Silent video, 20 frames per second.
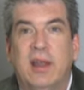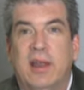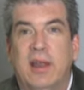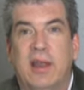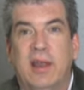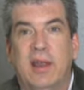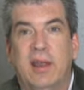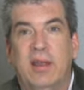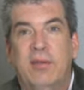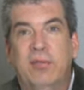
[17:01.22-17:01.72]

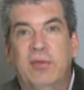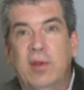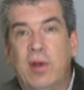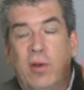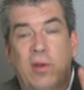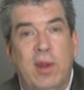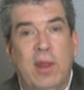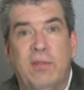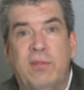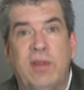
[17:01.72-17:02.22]
If you
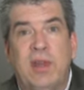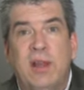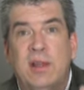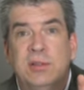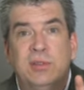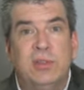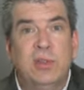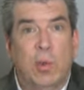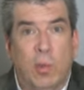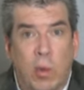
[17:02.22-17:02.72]
don't have
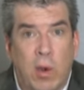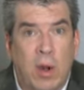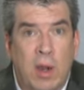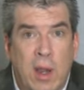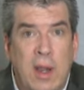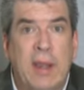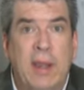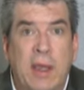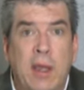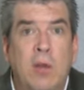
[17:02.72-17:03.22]
kids, you were
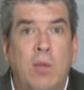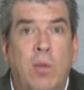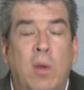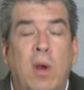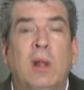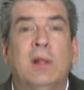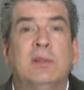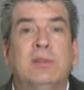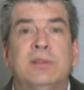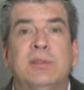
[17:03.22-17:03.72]
a kid
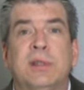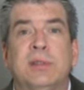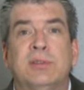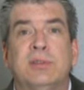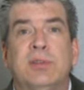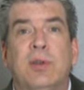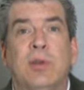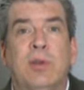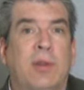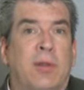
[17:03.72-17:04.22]
once, and
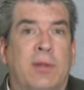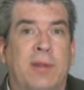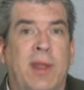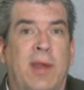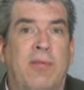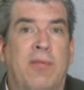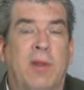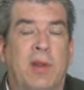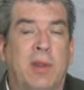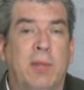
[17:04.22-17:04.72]
so you'll
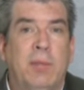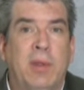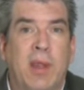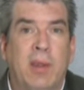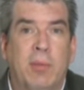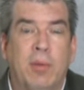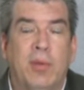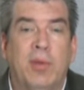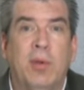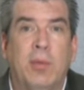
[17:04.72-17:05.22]
definitely be
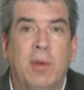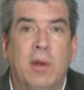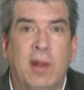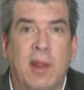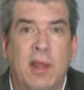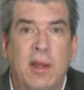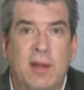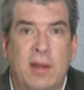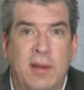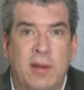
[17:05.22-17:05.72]
able to
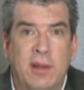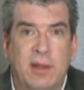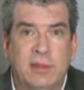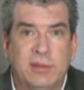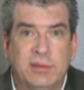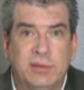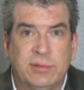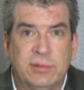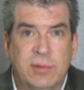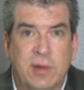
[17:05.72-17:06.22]
relate to
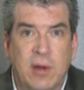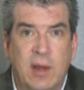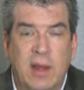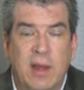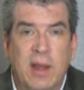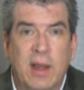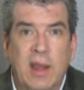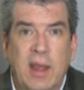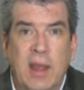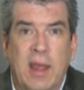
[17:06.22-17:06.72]
this, right?
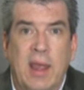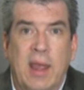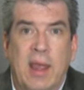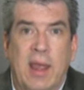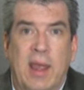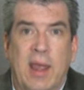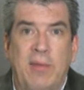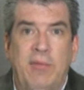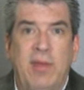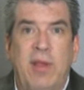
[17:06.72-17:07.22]

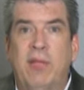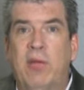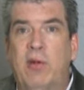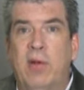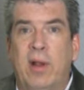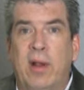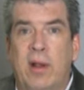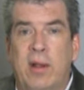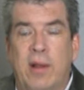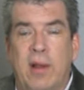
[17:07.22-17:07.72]
Have you
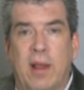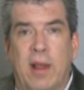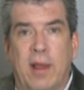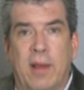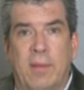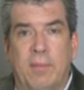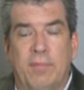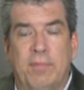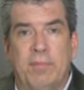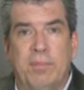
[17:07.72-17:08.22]
ever
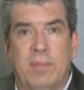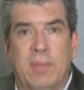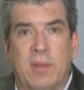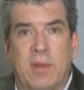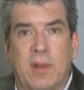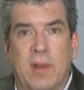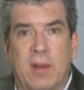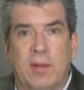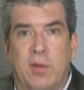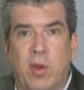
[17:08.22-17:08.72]

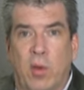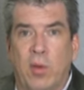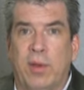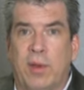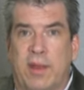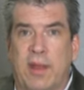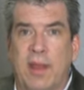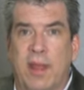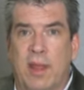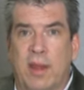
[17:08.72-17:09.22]
told a
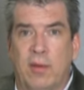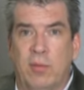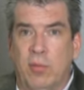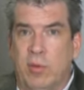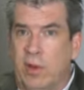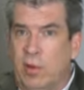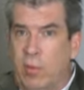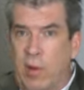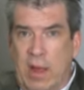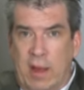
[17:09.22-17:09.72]
kid
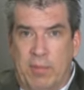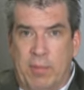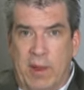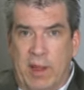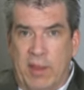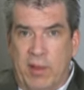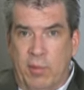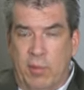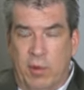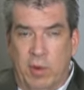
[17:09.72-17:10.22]
when you walk
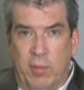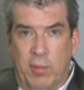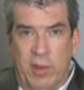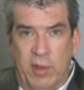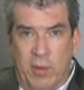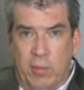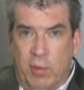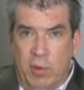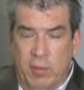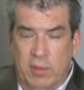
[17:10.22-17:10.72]
by the room and
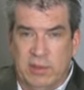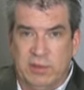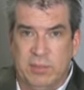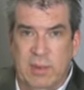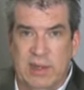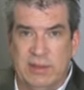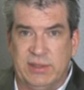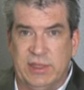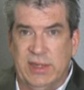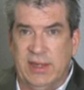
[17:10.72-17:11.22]
the room is
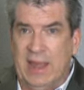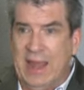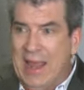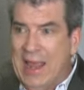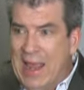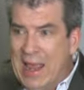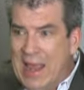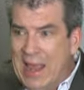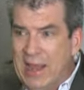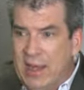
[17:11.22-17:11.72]
messy,
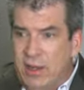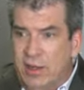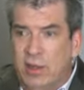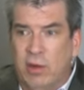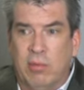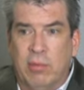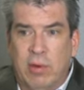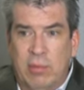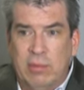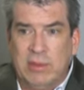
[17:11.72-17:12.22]
hey,
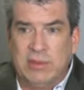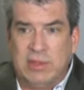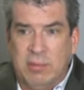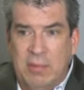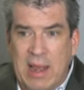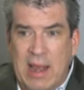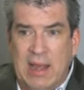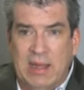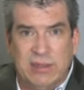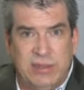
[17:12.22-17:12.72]
your room is a
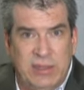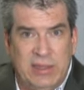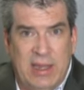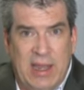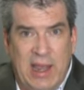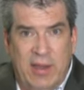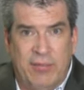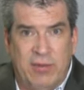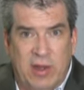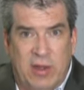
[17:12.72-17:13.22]
mess, you
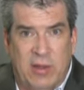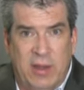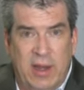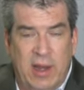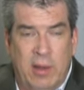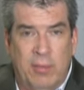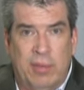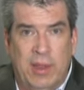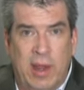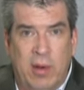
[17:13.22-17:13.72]
have to clean
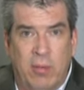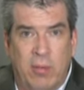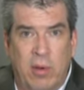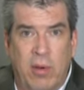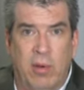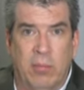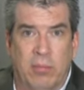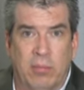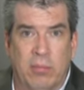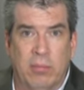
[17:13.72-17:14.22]
up that
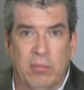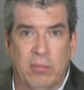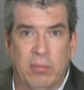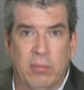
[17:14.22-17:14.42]
room,